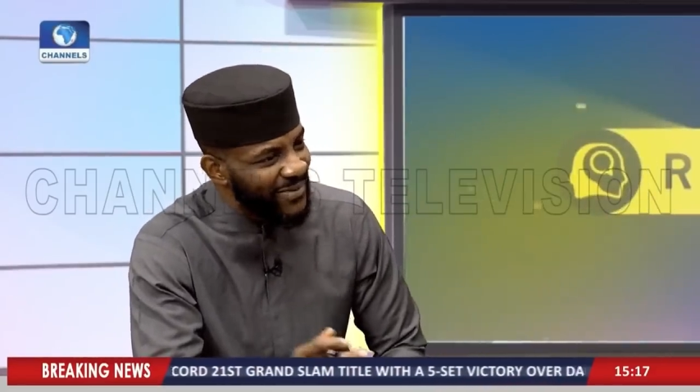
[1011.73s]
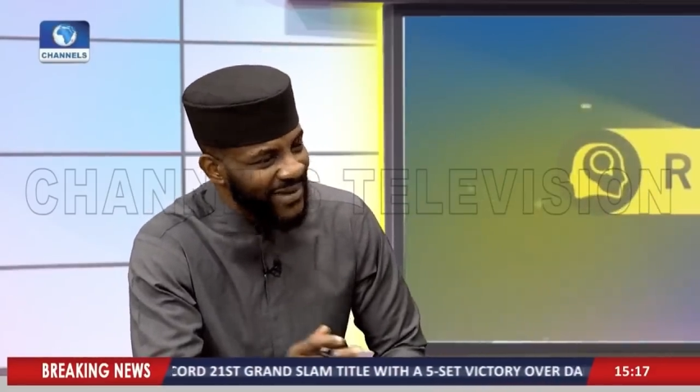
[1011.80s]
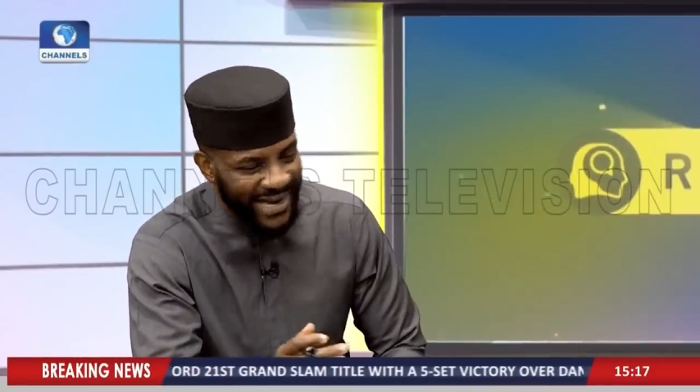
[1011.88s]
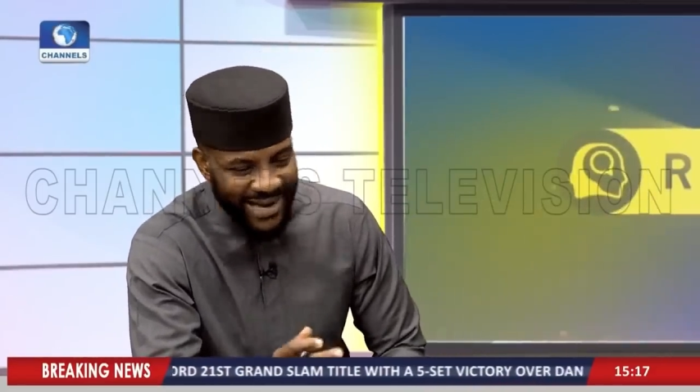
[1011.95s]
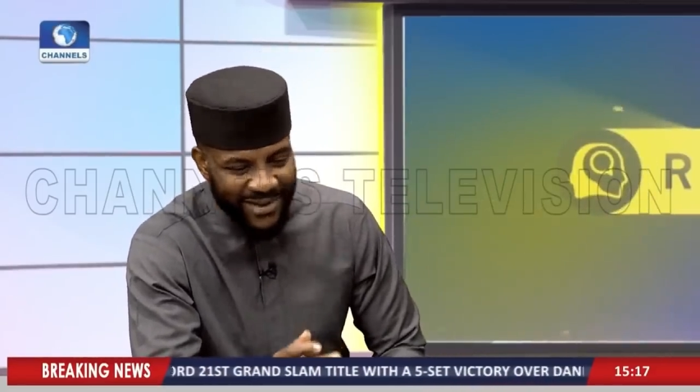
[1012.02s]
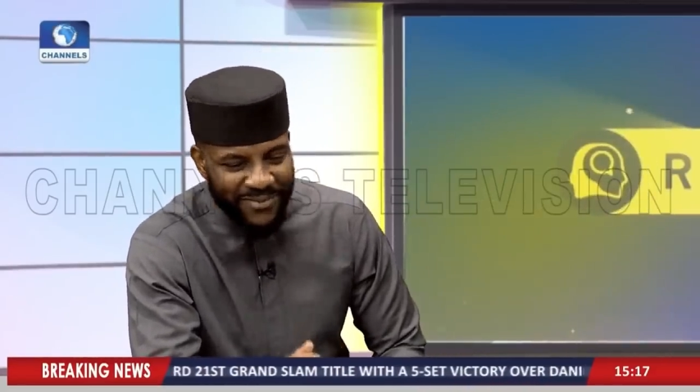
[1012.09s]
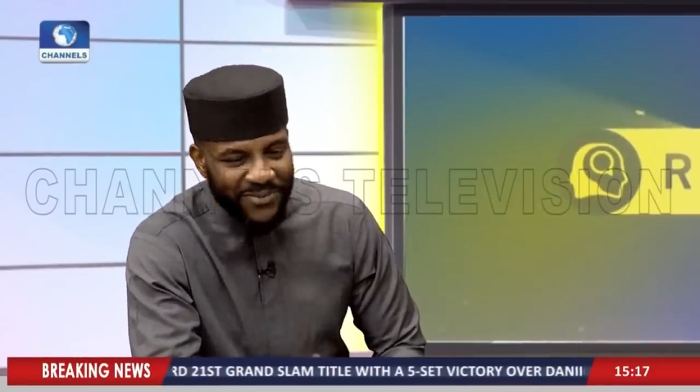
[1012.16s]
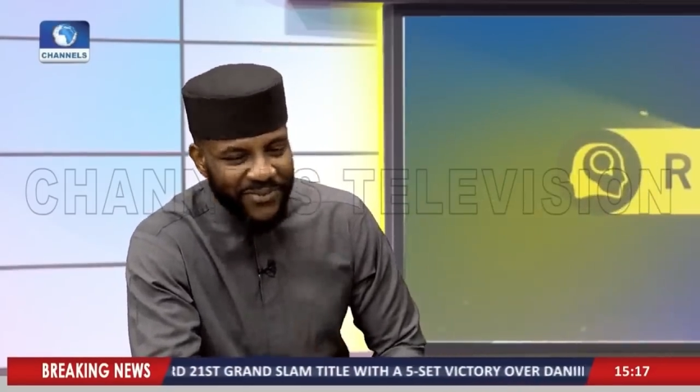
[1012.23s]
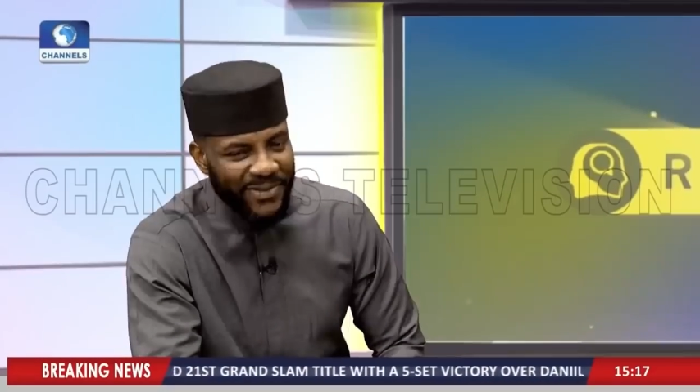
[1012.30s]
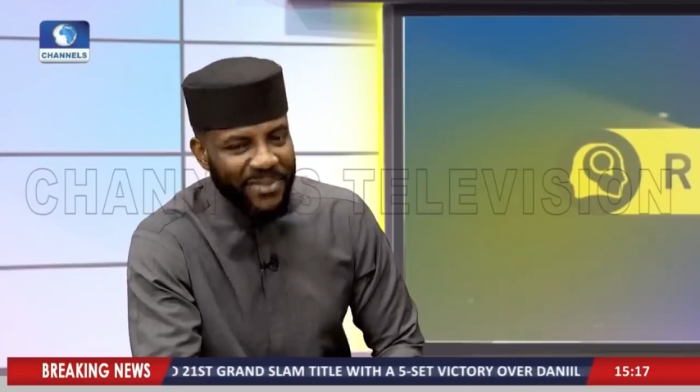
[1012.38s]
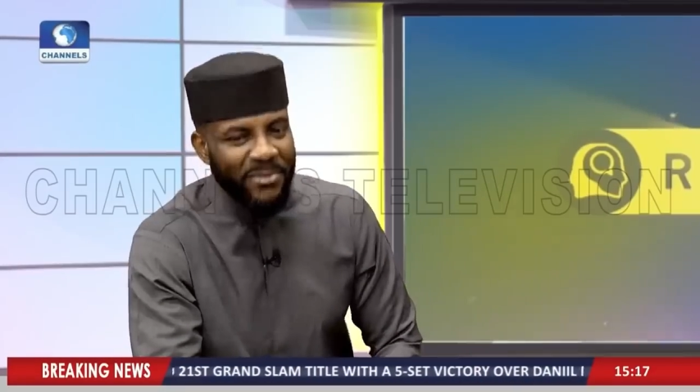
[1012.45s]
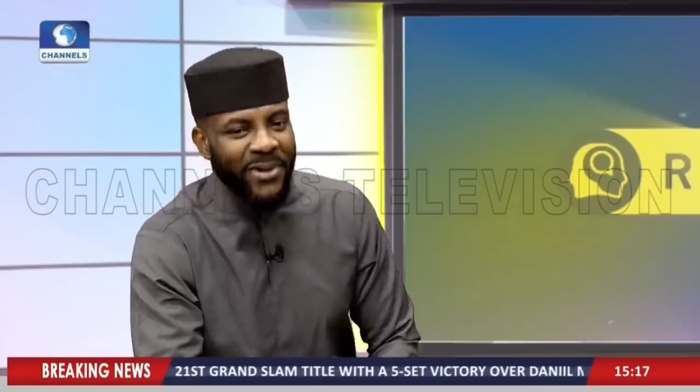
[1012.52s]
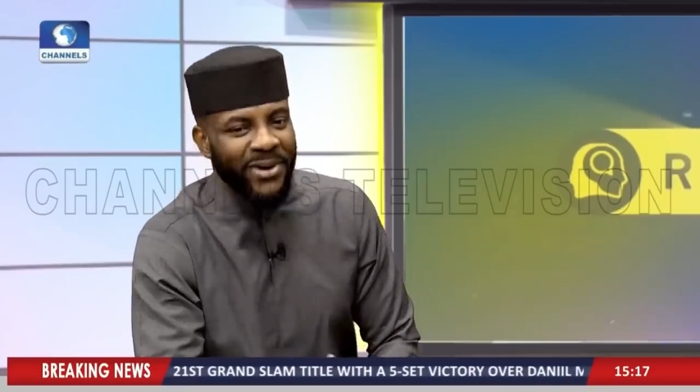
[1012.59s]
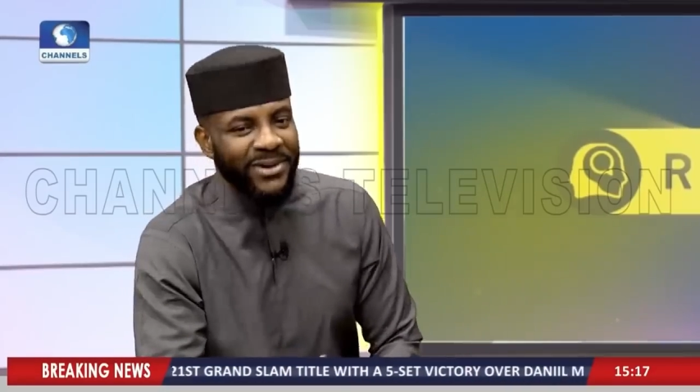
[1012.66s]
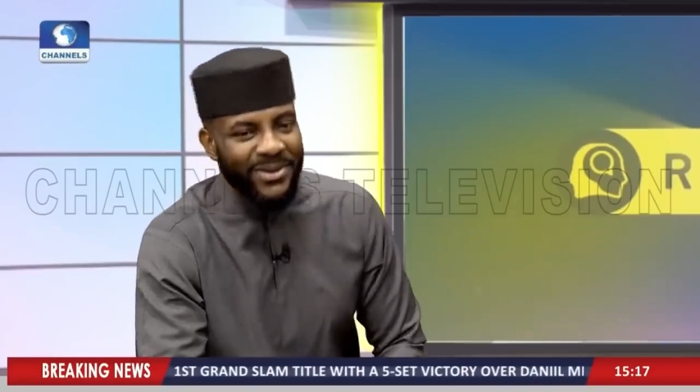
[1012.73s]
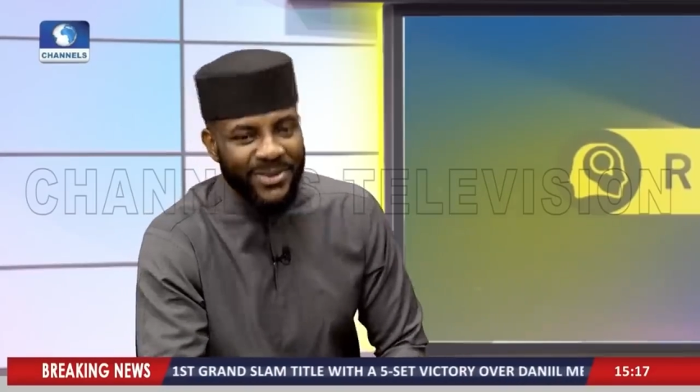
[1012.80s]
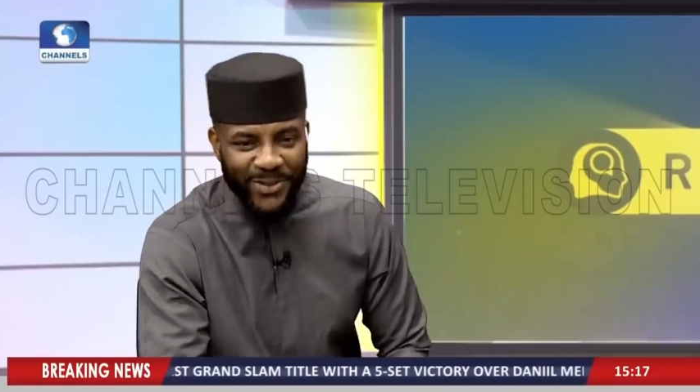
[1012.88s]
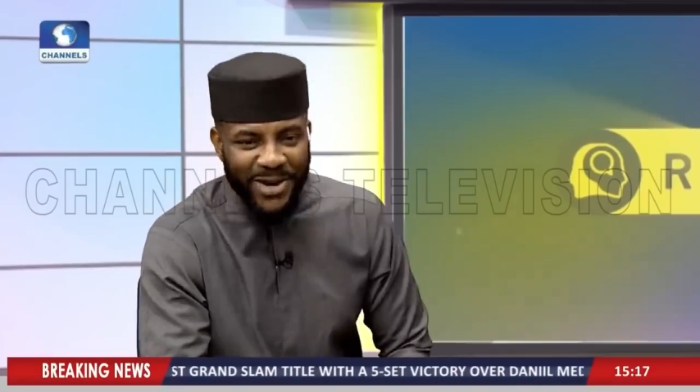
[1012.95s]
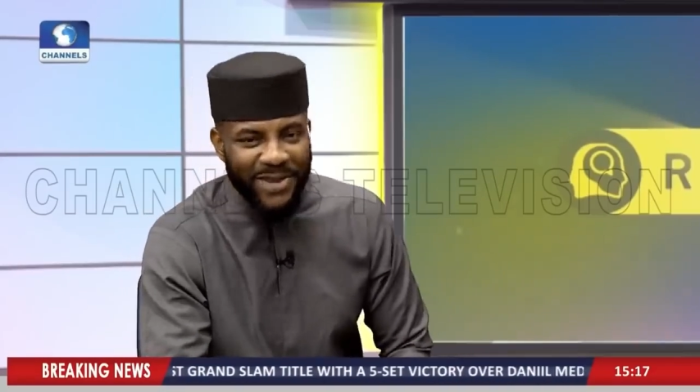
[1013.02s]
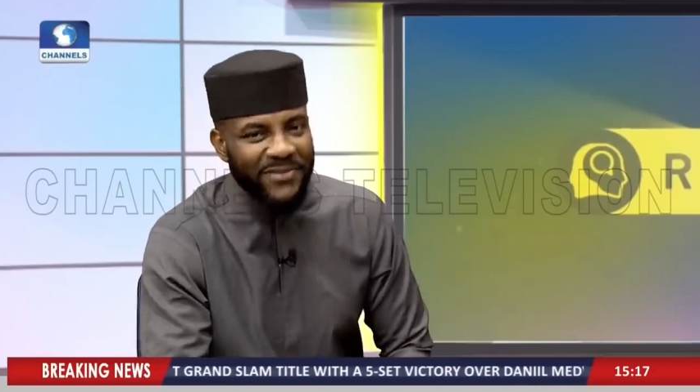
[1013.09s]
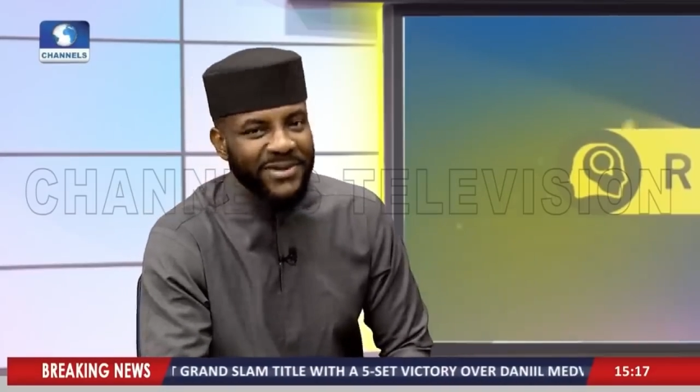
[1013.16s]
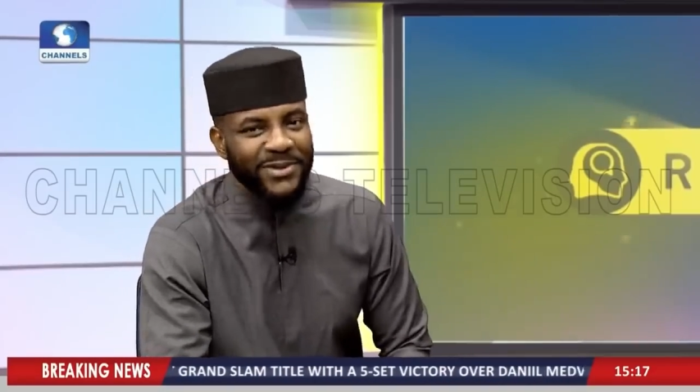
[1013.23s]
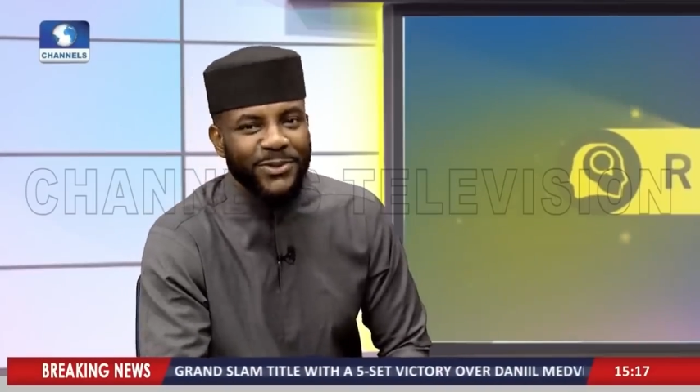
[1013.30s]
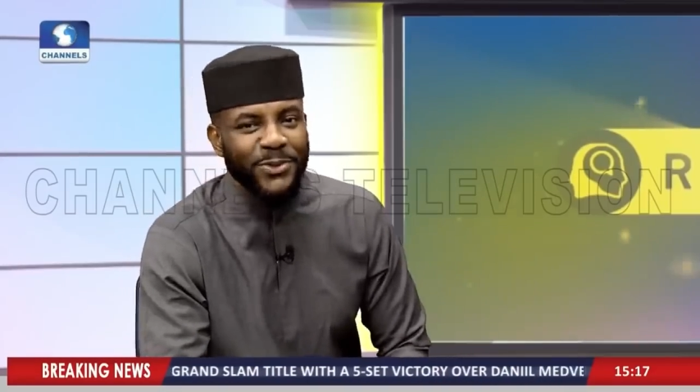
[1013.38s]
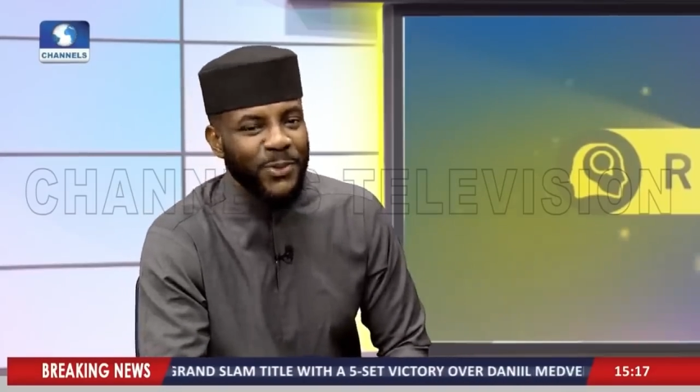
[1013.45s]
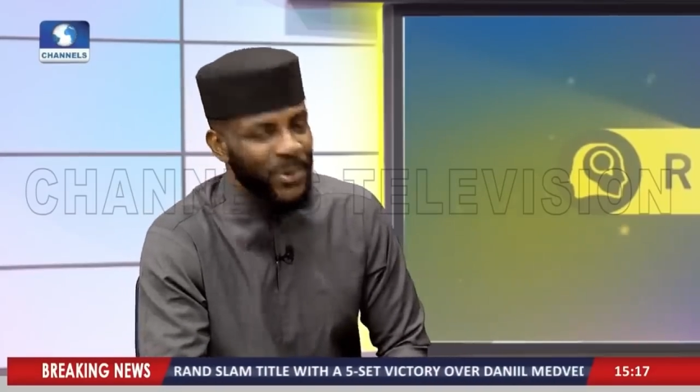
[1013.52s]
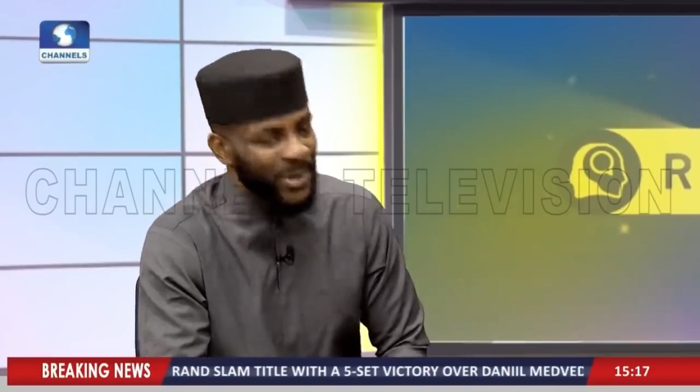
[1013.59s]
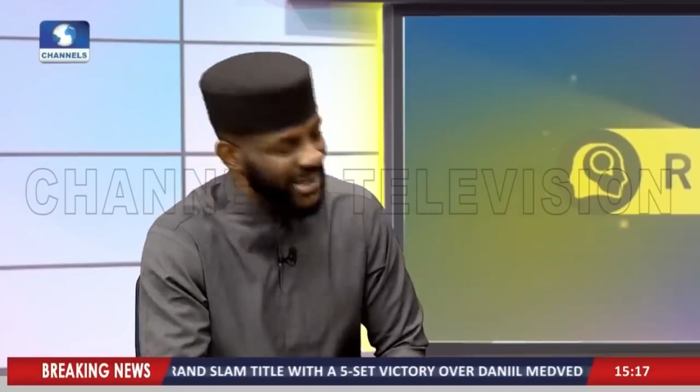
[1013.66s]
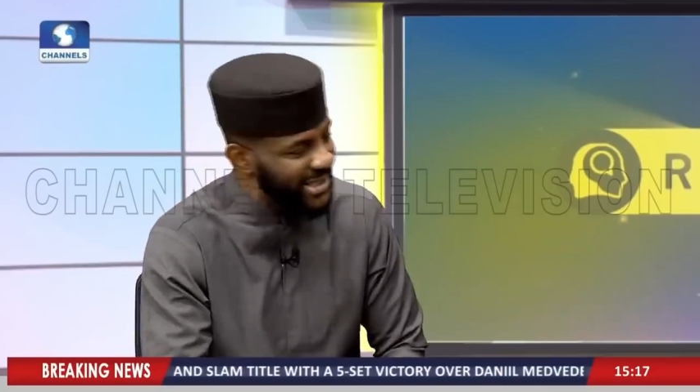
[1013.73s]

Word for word: I feel like every month or every two